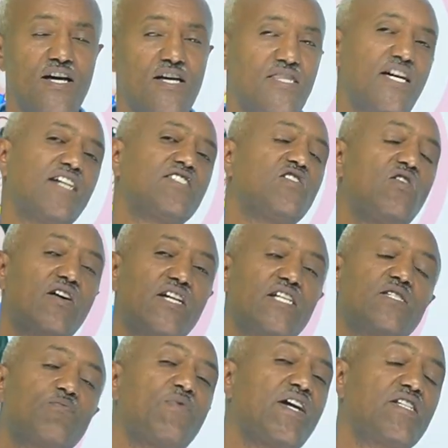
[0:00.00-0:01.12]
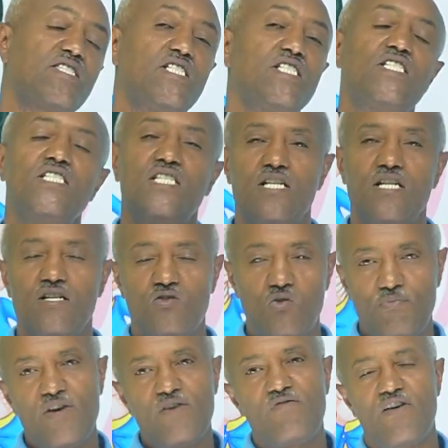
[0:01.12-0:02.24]
that you are expected to
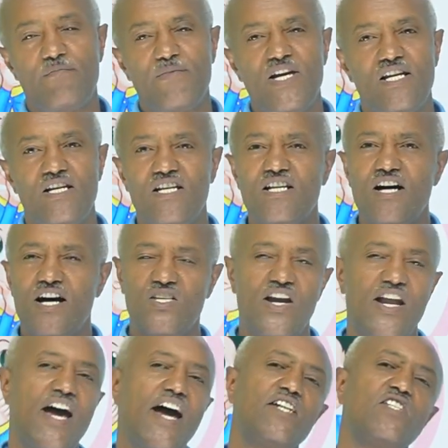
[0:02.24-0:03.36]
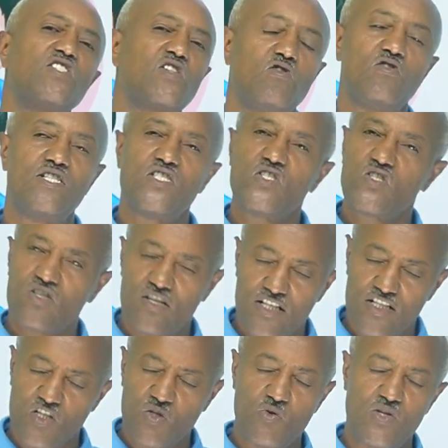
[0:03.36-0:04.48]
be familiar as an high school
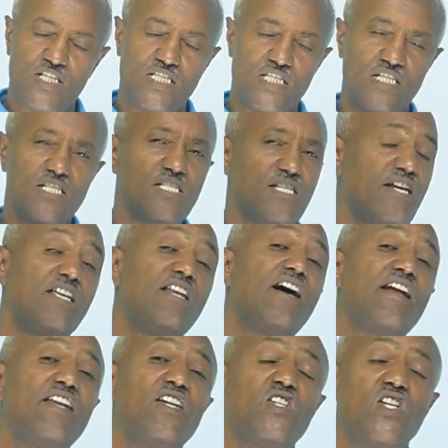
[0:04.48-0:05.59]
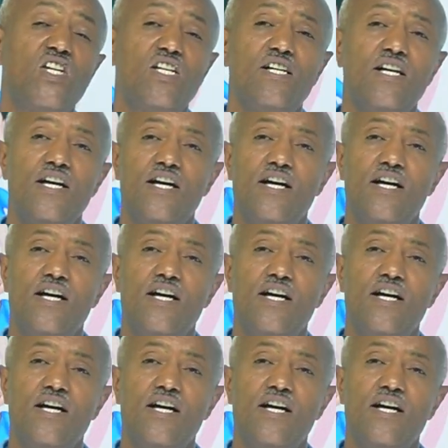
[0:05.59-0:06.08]
student is, and in addition,